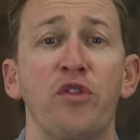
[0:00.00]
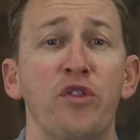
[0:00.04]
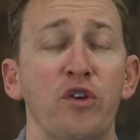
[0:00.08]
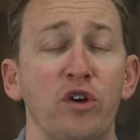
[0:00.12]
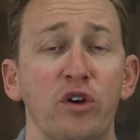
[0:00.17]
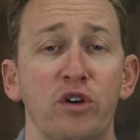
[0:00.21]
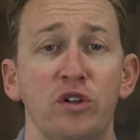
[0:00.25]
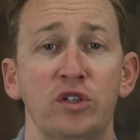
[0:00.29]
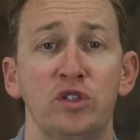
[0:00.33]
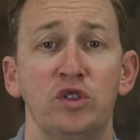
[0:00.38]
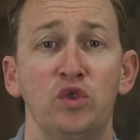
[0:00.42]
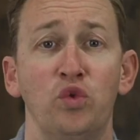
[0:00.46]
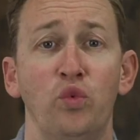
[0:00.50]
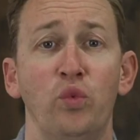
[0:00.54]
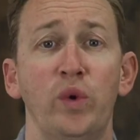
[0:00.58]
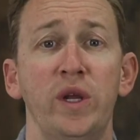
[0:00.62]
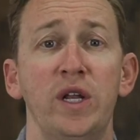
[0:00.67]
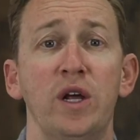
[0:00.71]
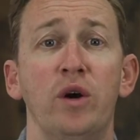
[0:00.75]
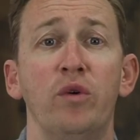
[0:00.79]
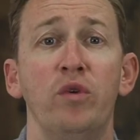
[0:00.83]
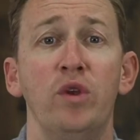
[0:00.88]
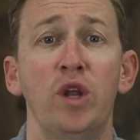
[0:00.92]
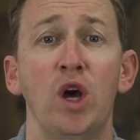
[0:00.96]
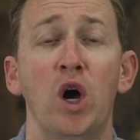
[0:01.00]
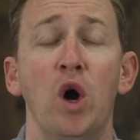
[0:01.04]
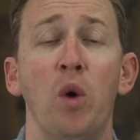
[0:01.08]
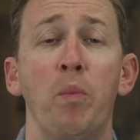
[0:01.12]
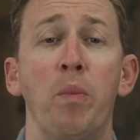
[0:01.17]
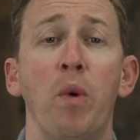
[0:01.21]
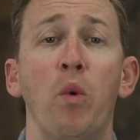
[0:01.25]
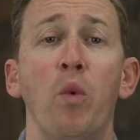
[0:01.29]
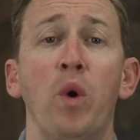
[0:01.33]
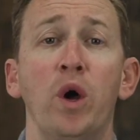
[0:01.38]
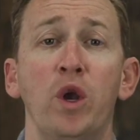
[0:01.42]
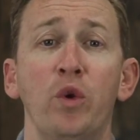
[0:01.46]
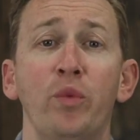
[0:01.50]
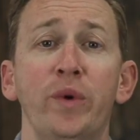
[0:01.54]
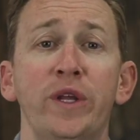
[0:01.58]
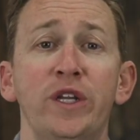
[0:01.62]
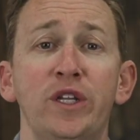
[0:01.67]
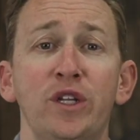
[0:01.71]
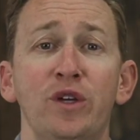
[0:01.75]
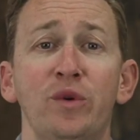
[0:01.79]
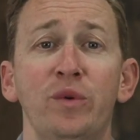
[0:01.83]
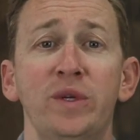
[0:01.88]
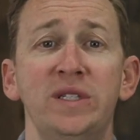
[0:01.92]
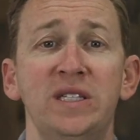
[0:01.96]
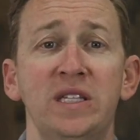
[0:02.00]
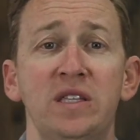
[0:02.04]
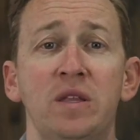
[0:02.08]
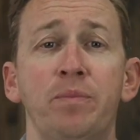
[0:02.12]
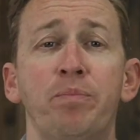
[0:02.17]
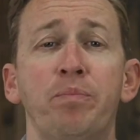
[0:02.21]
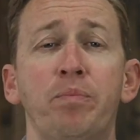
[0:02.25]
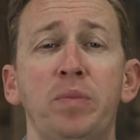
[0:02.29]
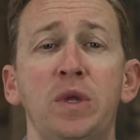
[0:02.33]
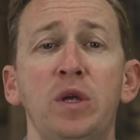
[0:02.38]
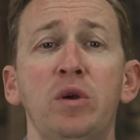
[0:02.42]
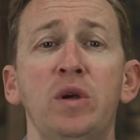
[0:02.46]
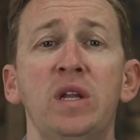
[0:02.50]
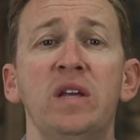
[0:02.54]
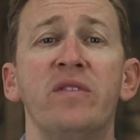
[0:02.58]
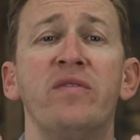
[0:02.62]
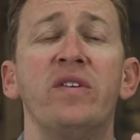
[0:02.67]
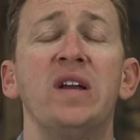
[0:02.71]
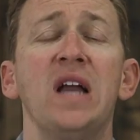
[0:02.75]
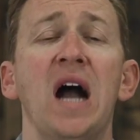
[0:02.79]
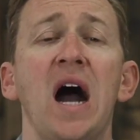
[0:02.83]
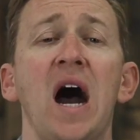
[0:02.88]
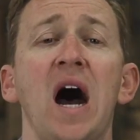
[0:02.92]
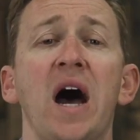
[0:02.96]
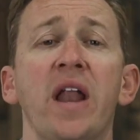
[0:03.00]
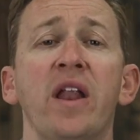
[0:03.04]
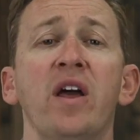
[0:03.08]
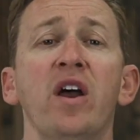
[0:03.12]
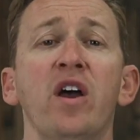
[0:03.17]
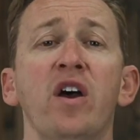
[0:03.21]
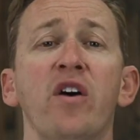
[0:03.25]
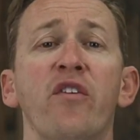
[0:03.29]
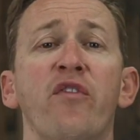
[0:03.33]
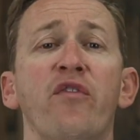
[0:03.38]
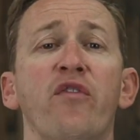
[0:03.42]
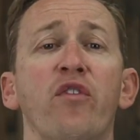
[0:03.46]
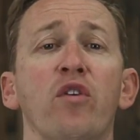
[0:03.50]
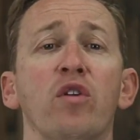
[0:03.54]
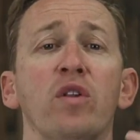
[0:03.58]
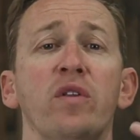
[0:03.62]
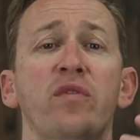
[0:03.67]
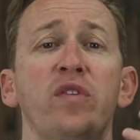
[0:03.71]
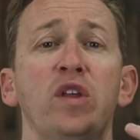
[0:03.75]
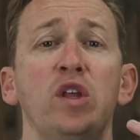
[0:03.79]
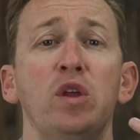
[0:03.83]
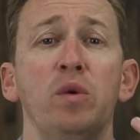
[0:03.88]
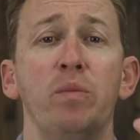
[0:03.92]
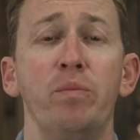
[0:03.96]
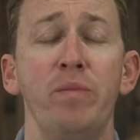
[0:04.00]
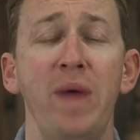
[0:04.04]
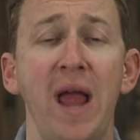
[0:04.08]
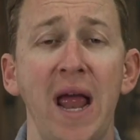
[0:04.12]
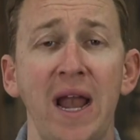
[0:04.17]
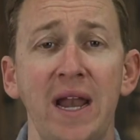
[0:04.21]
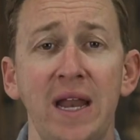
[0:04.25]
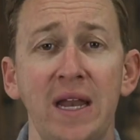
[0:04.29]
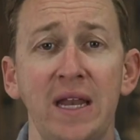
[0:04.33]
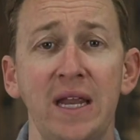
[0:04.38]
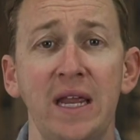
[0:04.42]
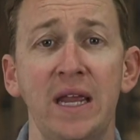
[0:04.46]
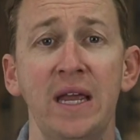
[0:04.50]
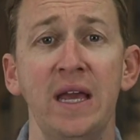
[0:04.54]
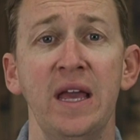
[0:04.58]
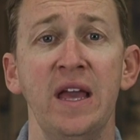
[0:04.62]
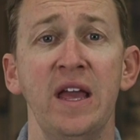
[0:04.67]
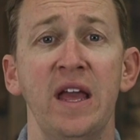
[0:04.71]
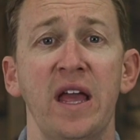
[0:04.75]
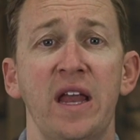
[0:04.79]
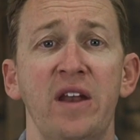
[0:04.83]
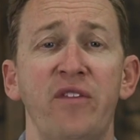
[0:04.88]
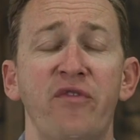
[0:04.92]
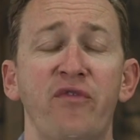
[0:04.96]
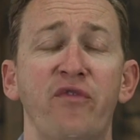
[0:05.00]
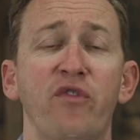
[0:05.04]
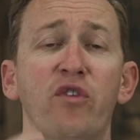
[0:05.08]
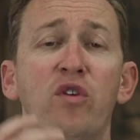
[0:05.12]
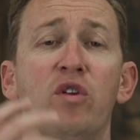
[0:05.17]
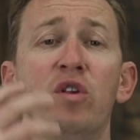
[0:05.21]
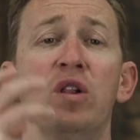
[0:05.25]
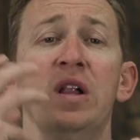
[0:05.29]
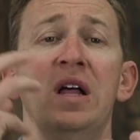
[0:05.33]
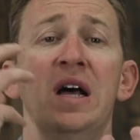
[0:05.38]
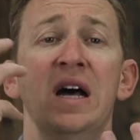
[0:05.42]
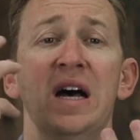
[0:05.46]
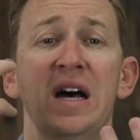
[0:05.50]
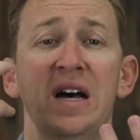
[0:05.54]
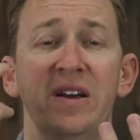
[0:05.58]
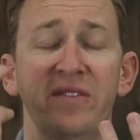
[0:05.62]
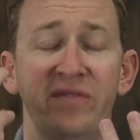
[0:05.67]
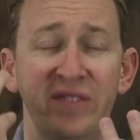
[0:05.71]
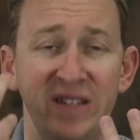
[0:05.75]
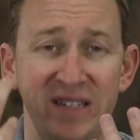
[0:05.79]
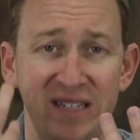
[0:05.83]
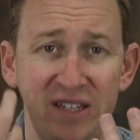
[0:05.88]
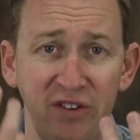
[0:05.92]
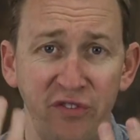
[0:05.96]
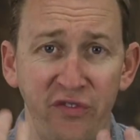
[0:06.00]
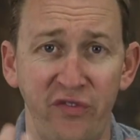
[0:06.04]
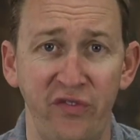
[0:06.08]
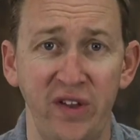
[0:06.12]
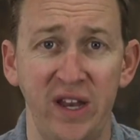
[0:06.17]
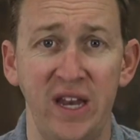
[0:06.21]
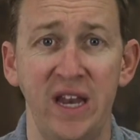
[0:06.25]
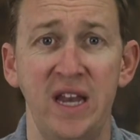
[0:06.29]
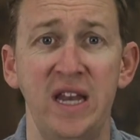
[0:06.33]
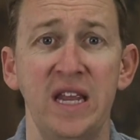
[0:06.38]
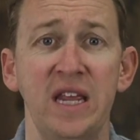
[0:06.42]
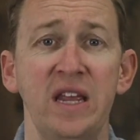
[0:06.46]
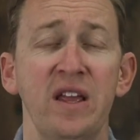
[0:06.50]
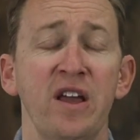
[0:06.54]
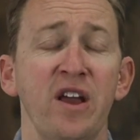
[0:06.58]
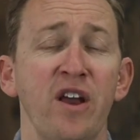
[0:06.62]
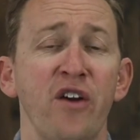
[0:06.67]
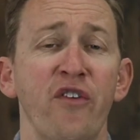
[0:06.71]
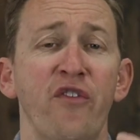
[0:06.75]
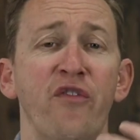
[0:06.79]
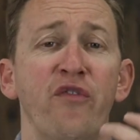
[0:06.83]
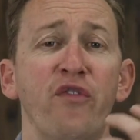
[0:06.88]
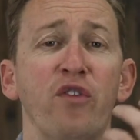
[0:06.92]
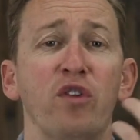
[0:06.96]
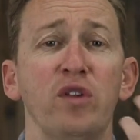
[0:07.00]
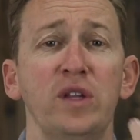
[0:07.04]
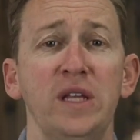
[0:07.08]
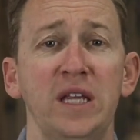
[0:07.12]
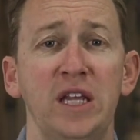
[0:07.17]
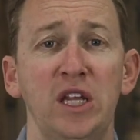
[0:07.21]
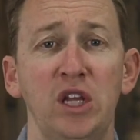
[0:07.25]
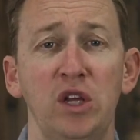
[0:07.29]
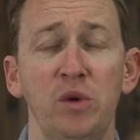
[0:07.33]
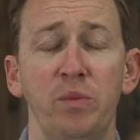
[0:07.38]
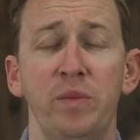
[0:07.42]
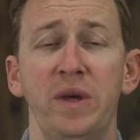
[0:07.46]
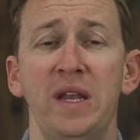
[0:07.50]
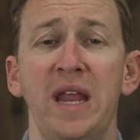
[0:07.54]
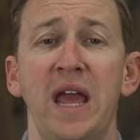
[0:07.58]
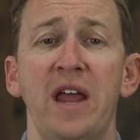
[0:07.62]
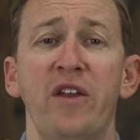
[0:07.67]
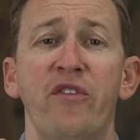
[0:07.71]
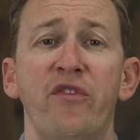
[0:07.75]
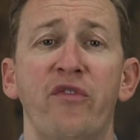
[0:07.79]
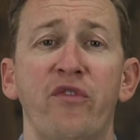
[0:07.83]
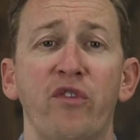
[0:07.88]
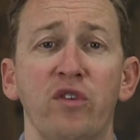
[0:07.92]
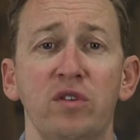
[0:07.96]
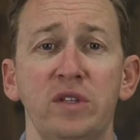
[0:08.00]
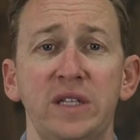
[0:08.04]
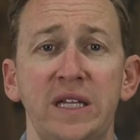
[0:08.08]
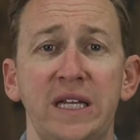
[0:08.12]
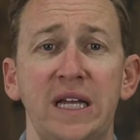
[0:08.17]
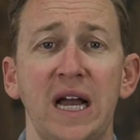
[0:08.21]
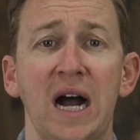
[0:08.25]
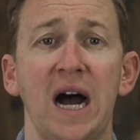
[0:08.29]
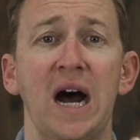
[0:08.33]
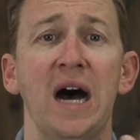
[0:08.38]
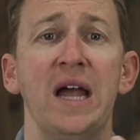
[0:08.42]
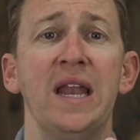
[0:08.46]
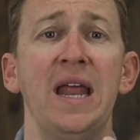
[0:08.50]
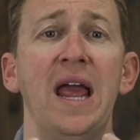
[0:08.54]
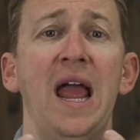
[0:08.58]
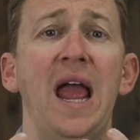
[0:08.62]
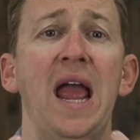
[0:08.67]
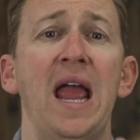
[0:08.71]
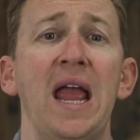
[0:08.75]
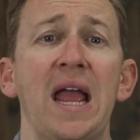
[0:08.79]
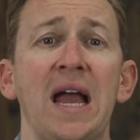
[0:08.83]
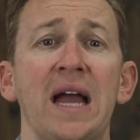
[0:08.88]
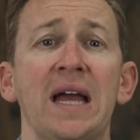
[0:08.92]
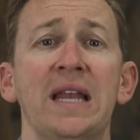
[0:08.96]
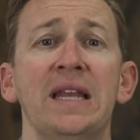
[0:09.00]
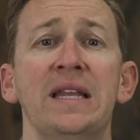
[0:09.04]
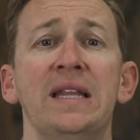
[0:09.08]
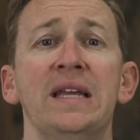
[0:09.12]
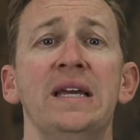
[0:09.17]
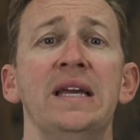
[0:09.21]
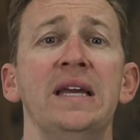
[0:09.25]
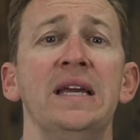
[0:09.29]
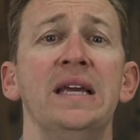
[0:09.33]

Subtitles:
thirst? We don't know. But what do? We see the beauty of God, full of humanity and full of divinity, fully human and fully God, and